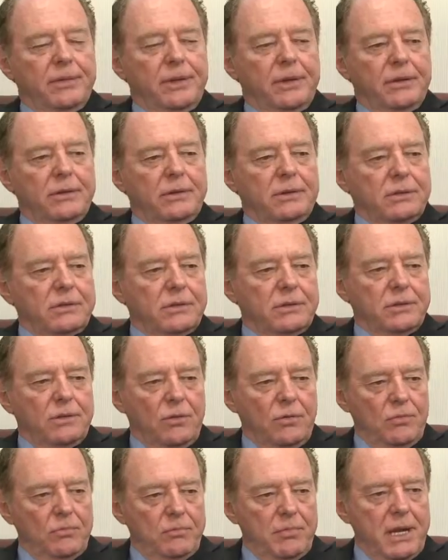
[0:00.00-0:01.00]
there are just
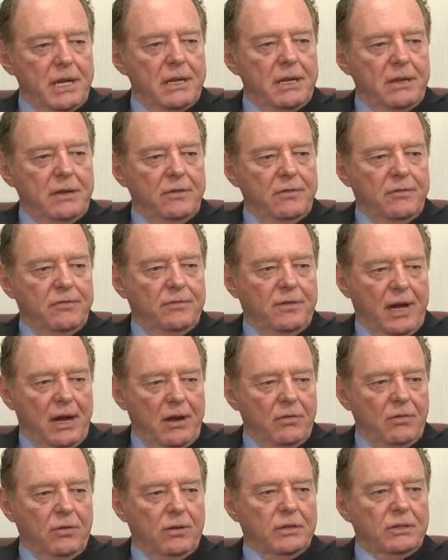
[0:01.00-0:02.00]
so many
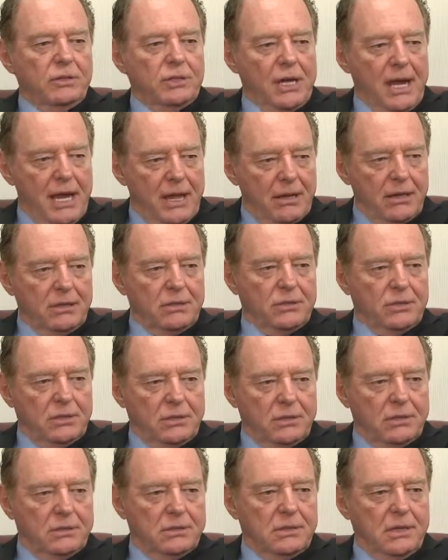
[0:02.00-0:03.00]
viral
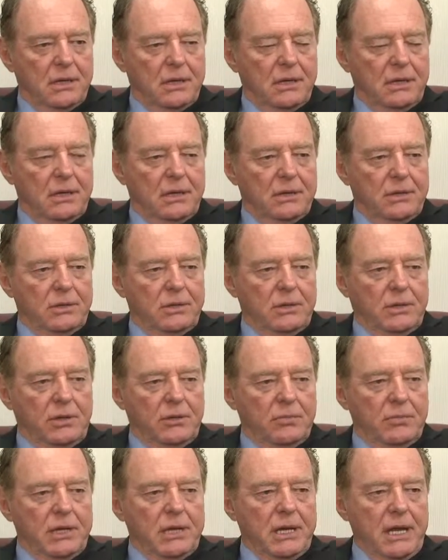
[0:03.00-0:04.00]
challenges to
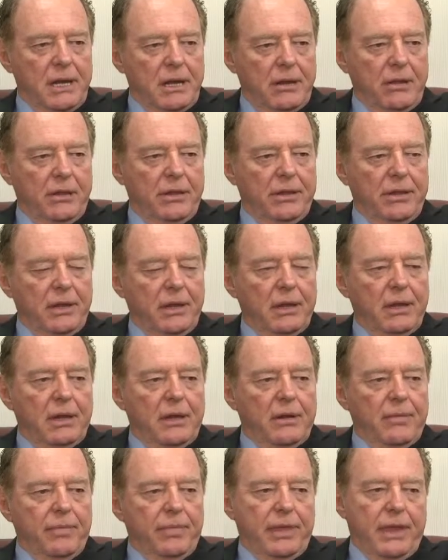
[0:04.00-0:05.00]
human health.
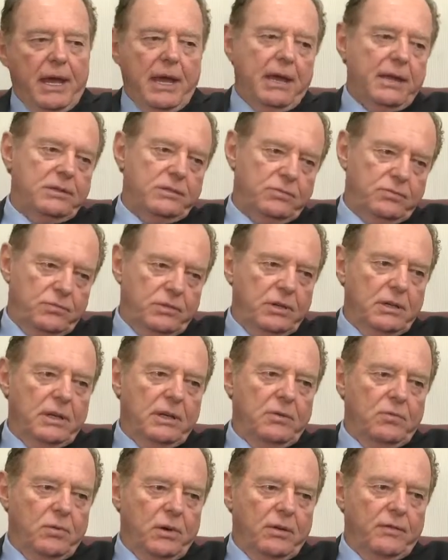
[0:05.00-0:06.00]
That's
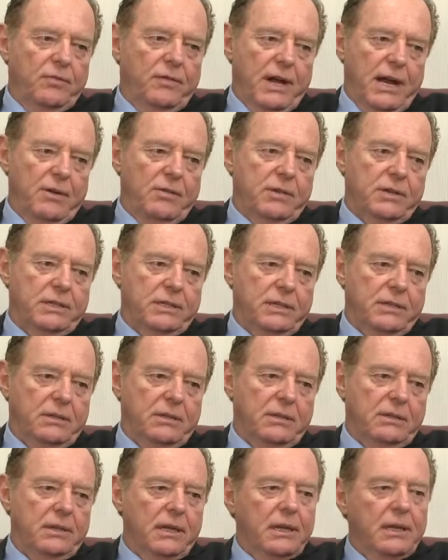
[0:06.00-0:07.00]
really what
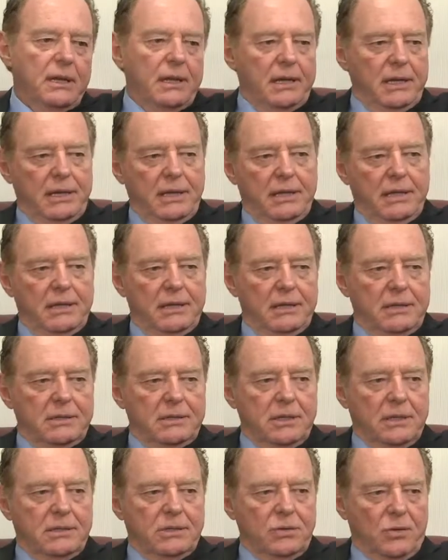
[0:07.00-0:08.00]
ViraSil is
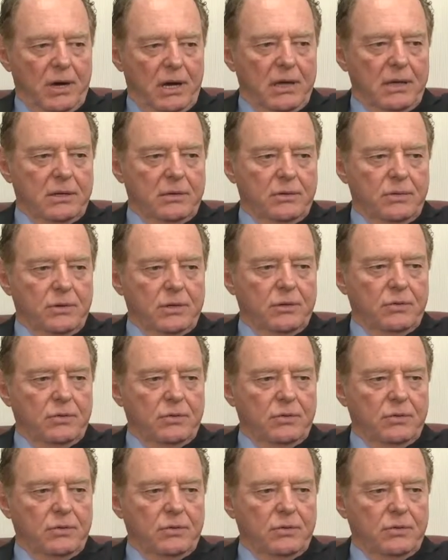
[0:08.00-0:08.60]
trying to